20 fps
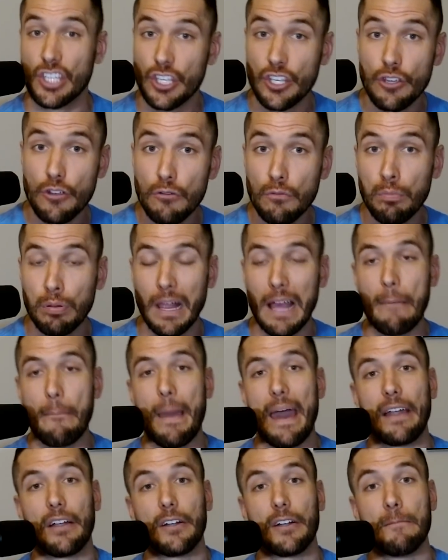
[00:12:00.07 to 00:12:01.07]
You play
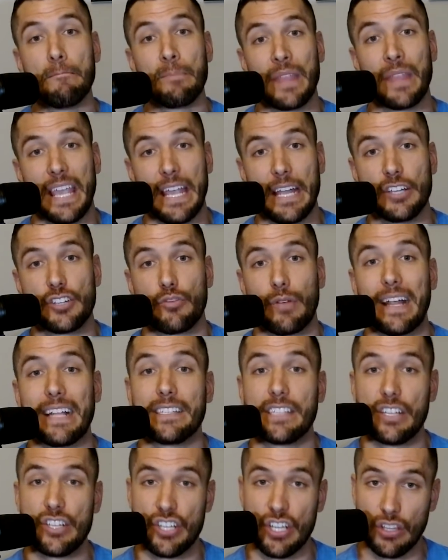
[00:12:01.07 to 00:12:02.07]
better in
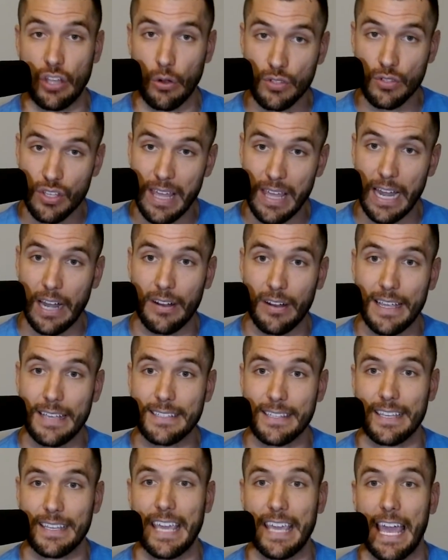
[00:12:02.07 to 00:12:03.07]
transition. Those are the
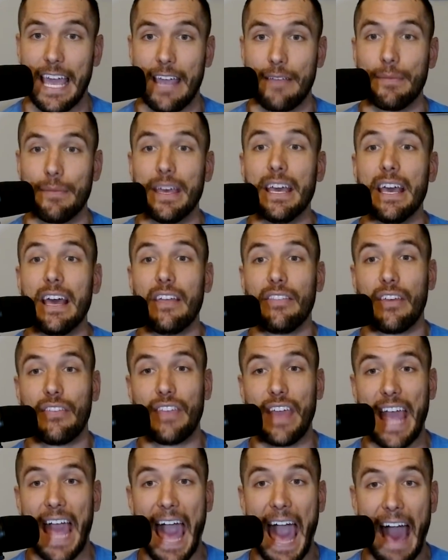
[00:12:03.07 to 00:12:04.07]
areas of the game that
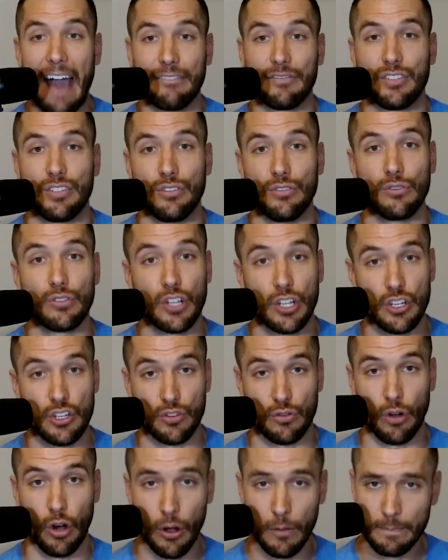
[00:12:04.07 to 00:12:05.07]
they have to
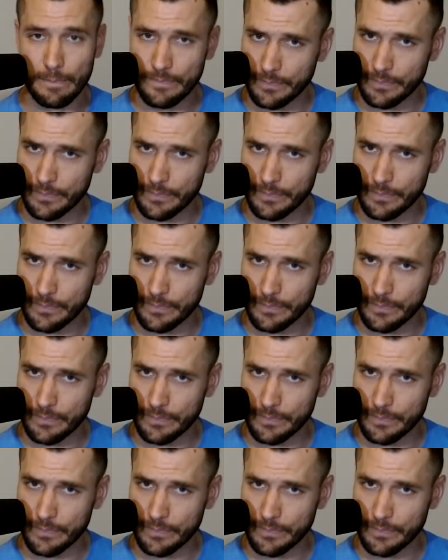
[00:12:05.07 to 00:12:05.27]
control.